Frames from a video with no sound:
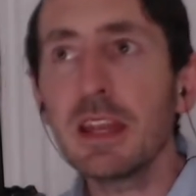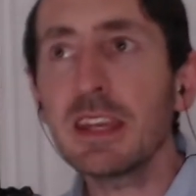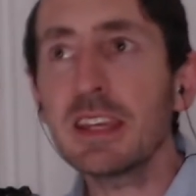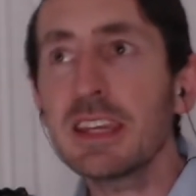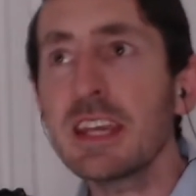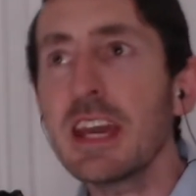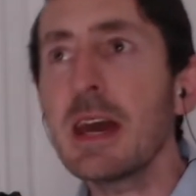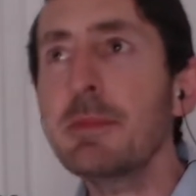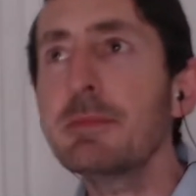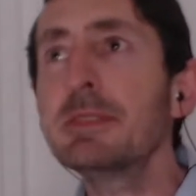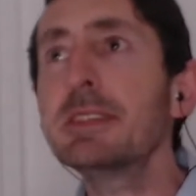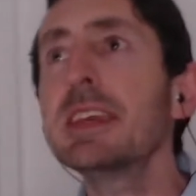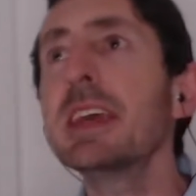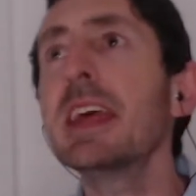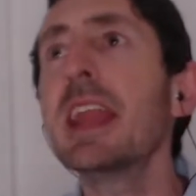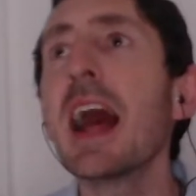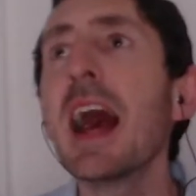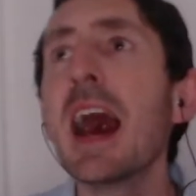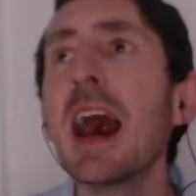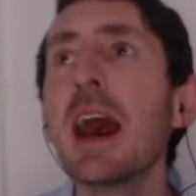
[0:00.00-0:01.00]
Kept
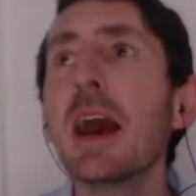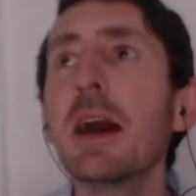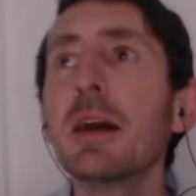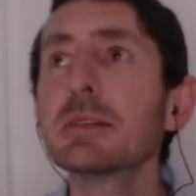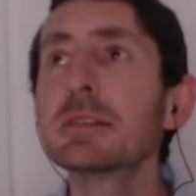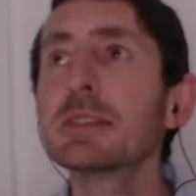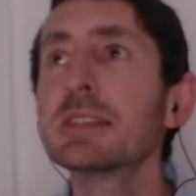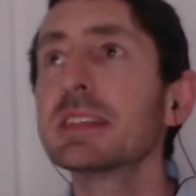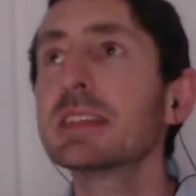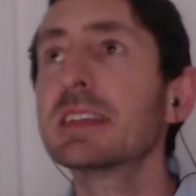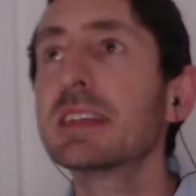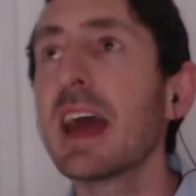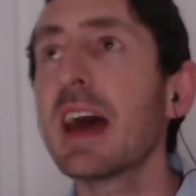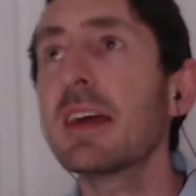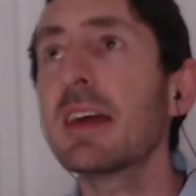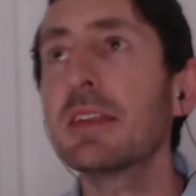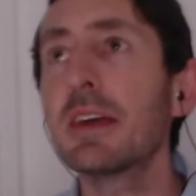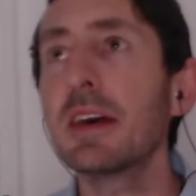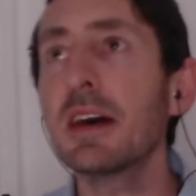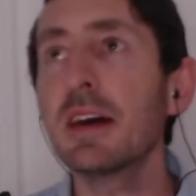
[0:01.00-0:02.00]
it all
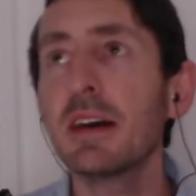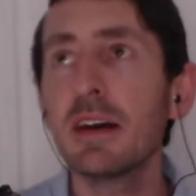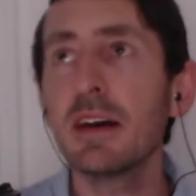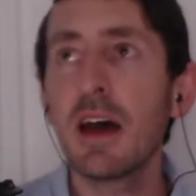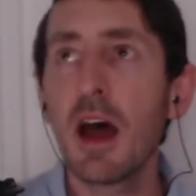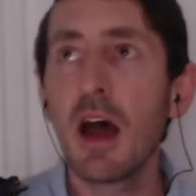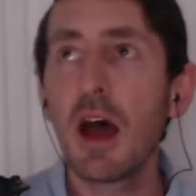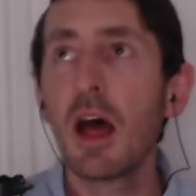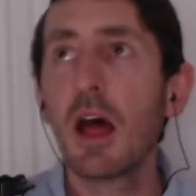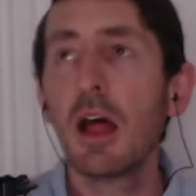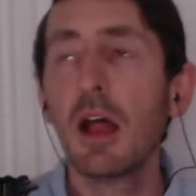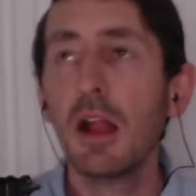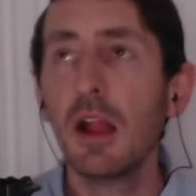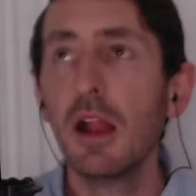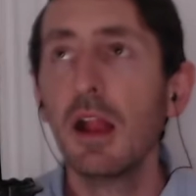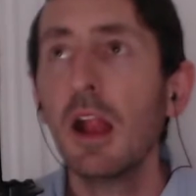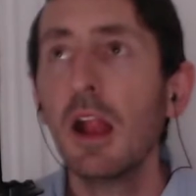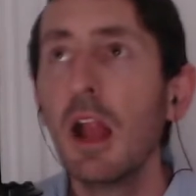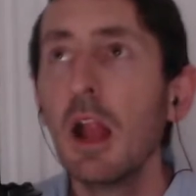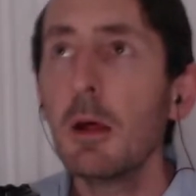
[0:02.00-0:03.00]
together,
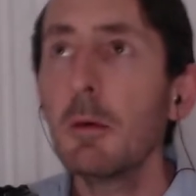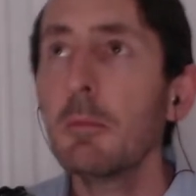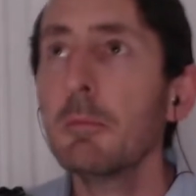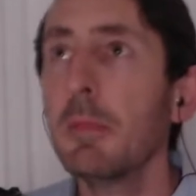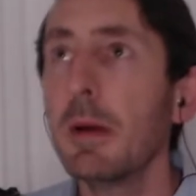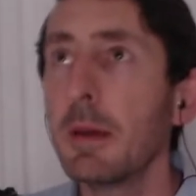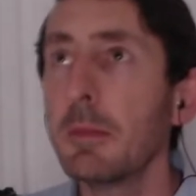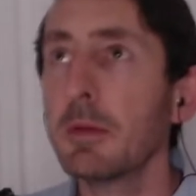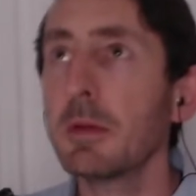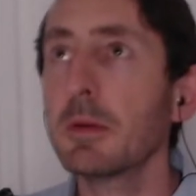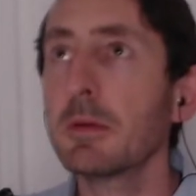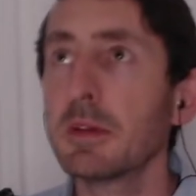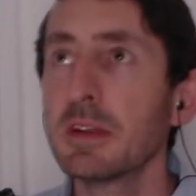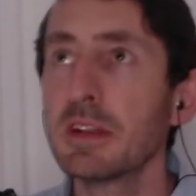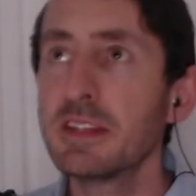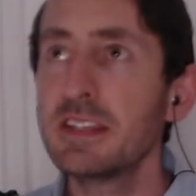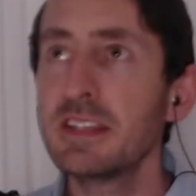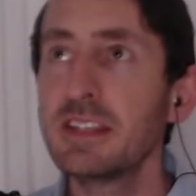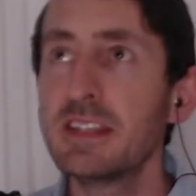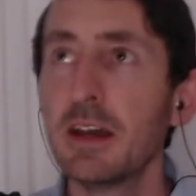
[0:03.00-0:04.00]
maybe we'd
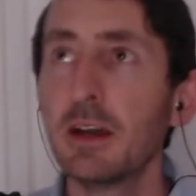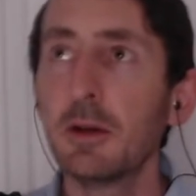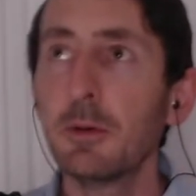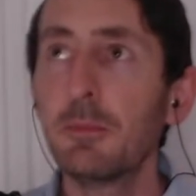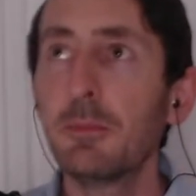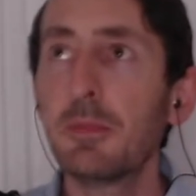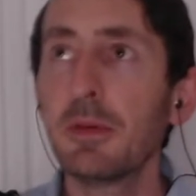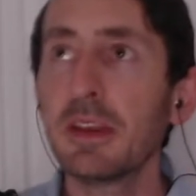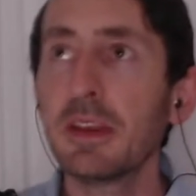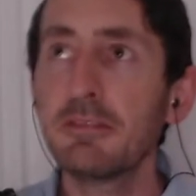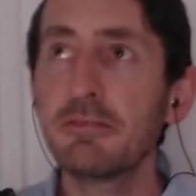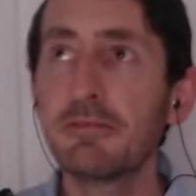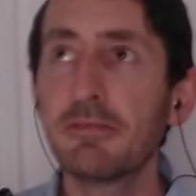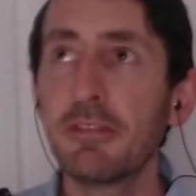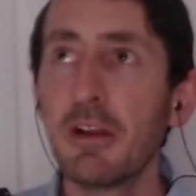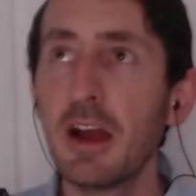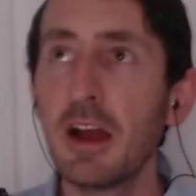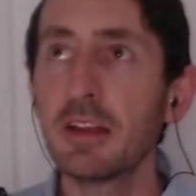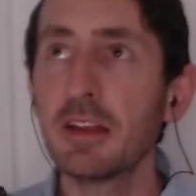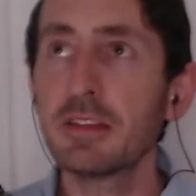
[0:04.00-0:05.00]
still be
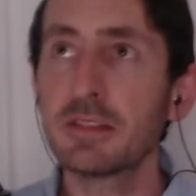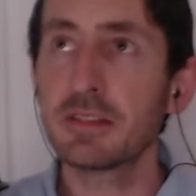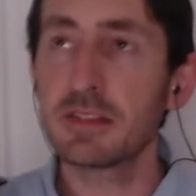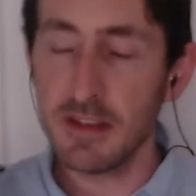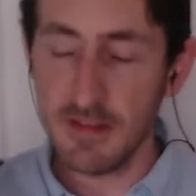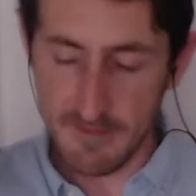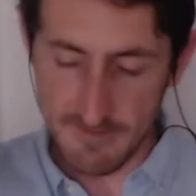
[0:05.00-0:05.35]
friends.